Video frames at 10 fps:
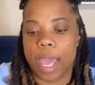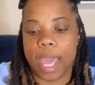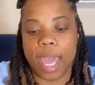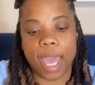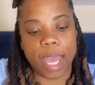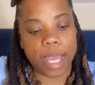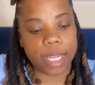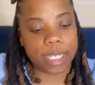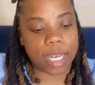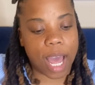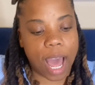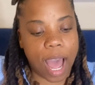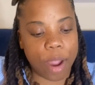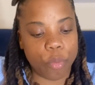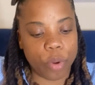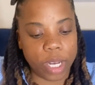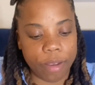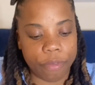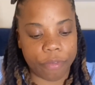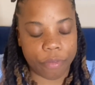And I really
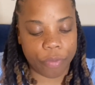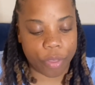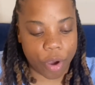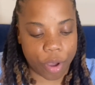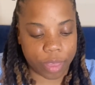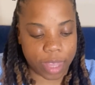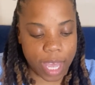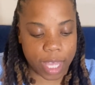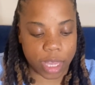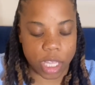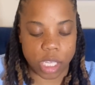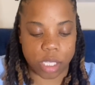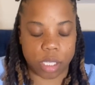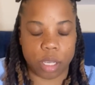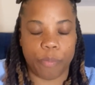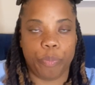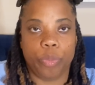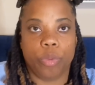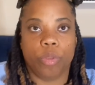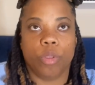thought that this
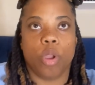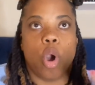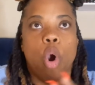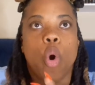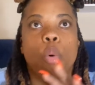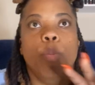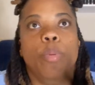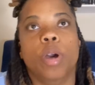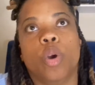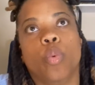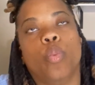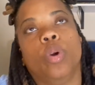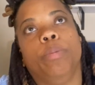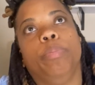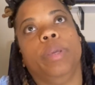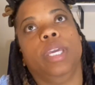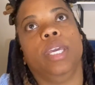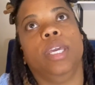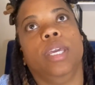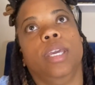whole book would
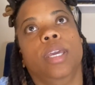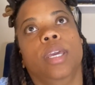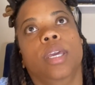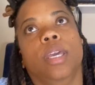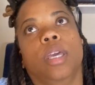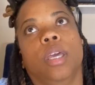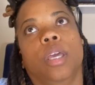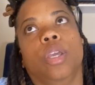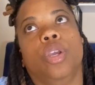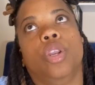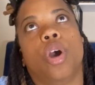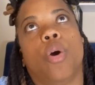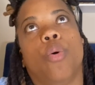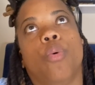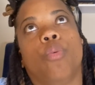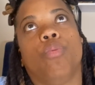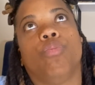be, you know,